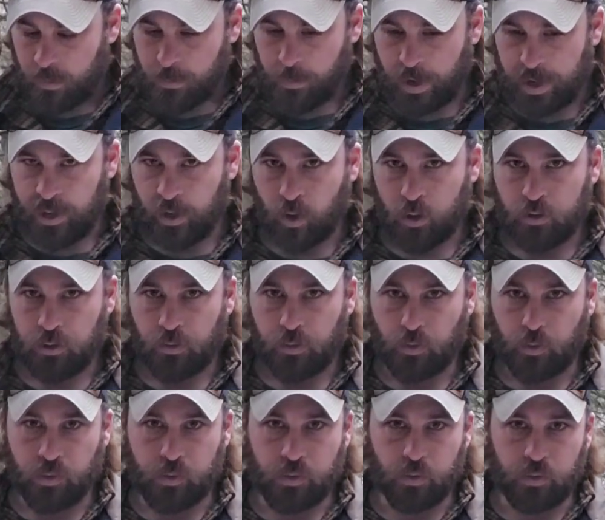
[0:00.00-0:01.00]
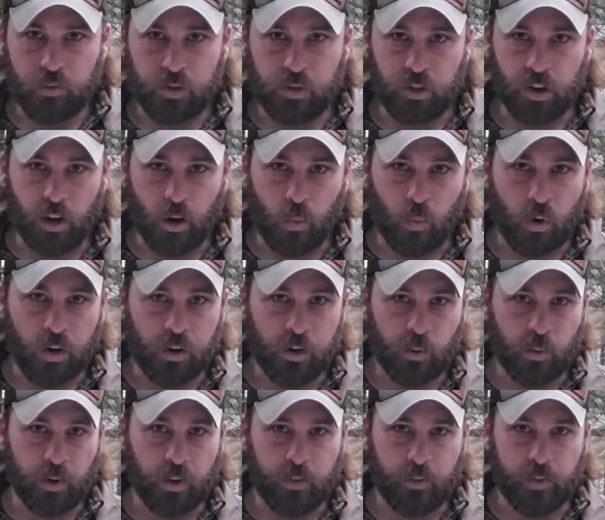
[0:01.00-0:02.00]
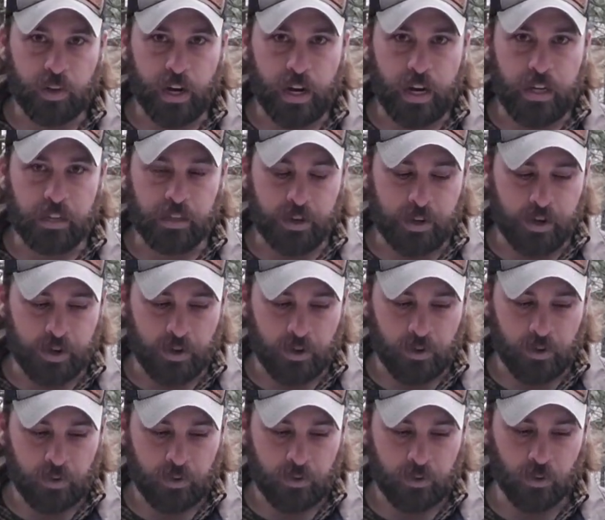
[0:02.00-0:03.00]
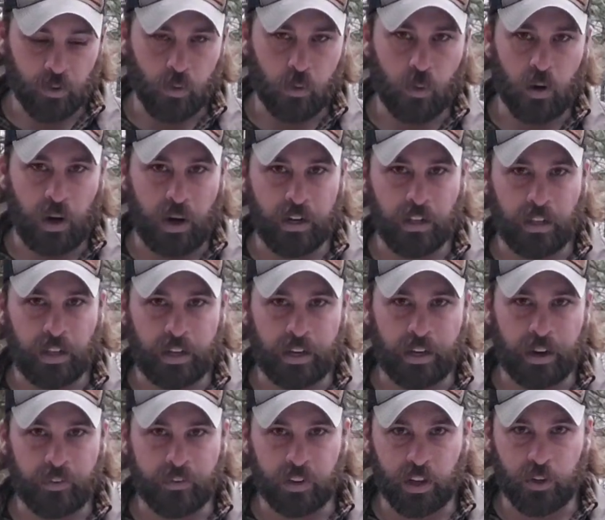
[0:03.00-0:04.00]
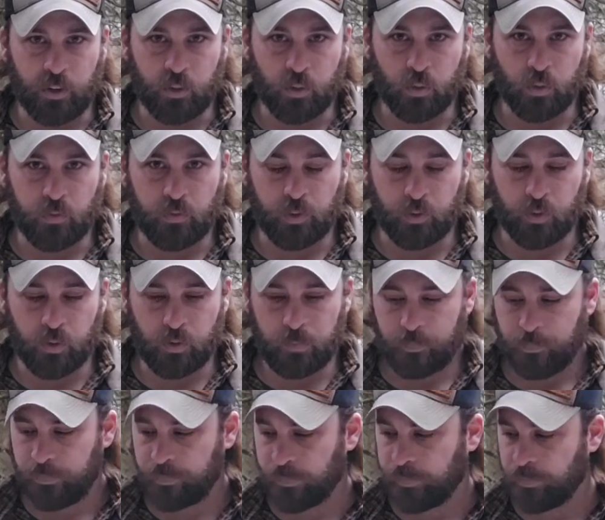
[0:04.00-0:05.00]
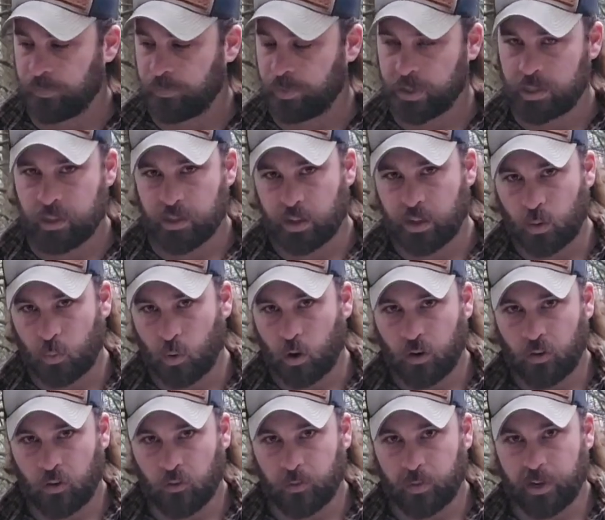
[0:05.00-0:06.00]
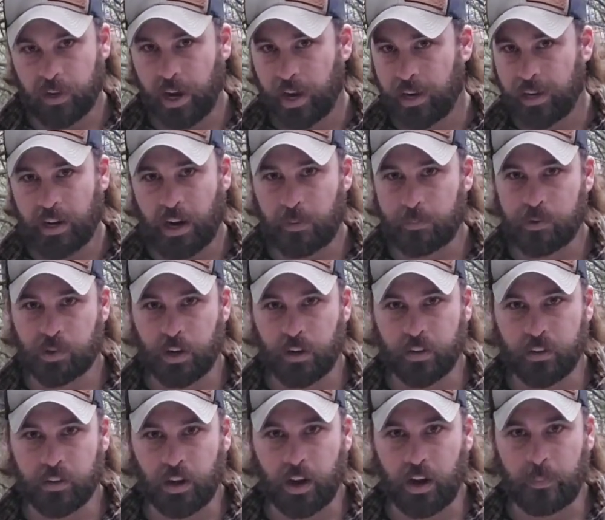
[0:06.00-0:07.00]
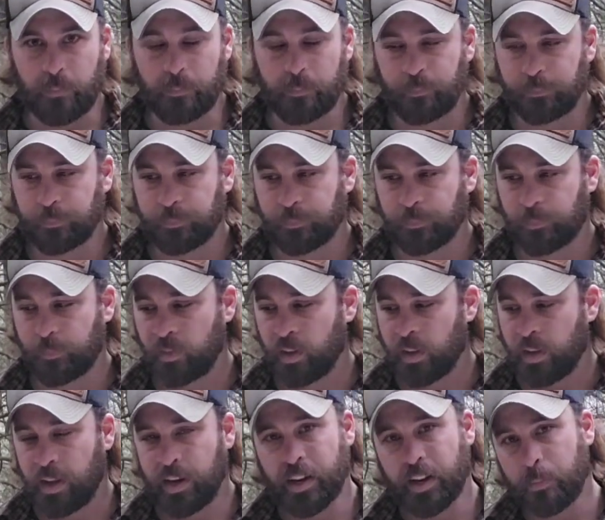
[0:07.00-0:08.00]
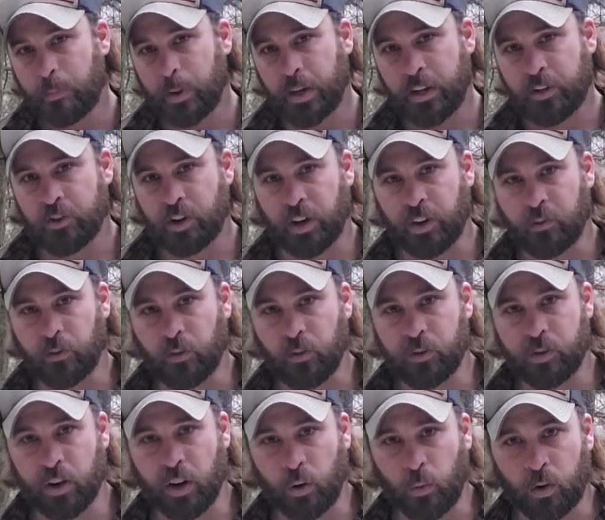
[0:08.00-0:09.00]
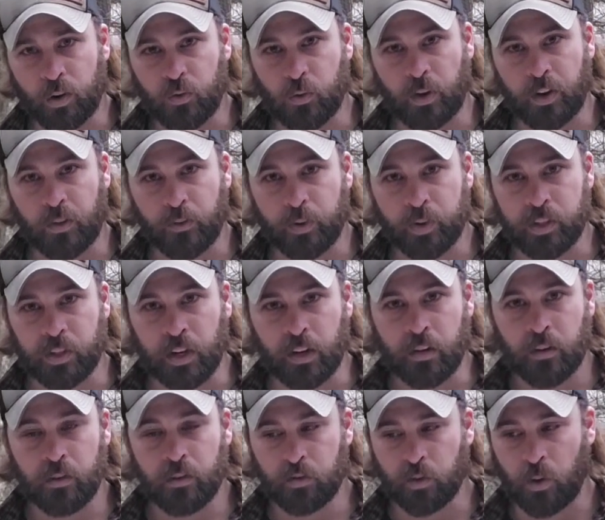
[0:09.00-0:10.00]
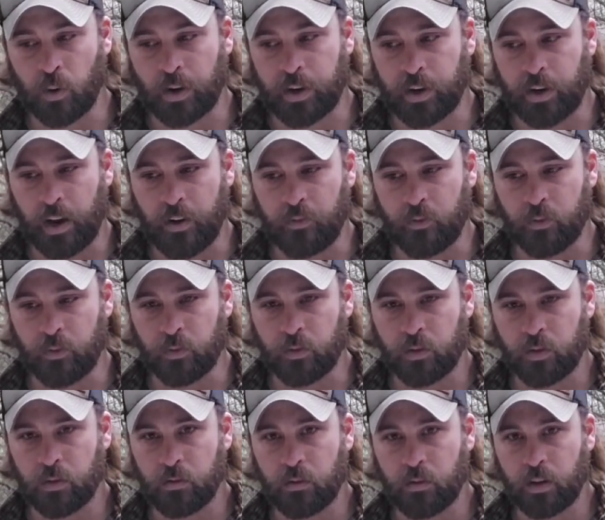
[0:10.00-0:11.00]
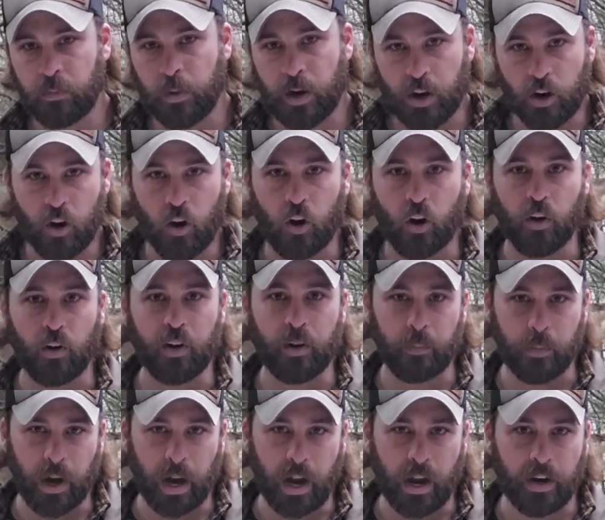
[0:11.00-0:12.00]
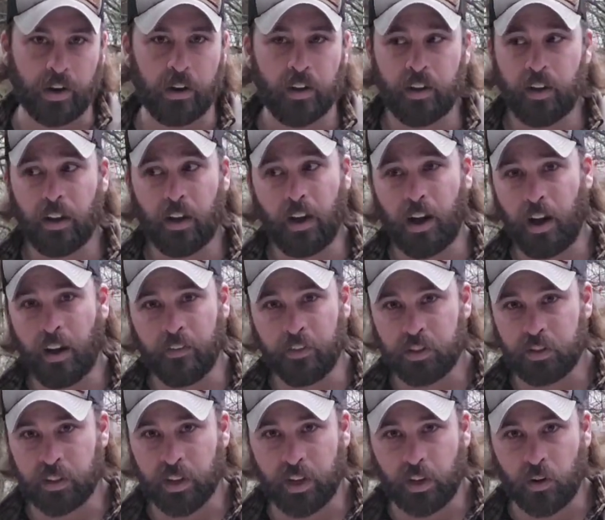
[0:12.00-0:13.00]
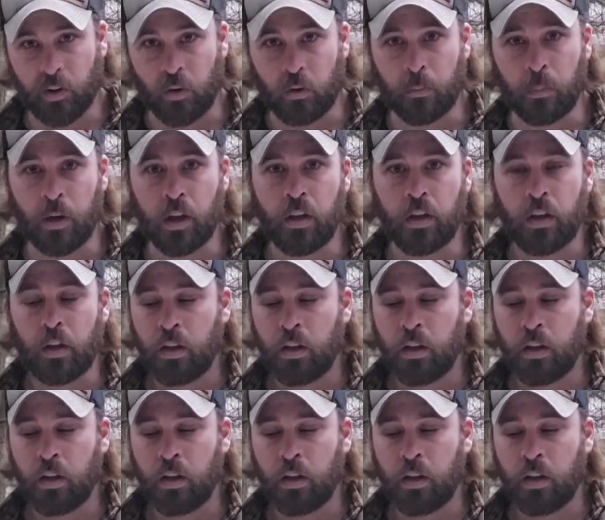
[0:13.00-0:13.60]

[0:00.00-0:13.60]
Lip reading: But I can also throw two CR123As in here. So I like having that dual fuel. This is going to work for me 99% of the time. And in a pinch, I can throw CR123s in. So I can have those in my car, in a bag, obviously at home.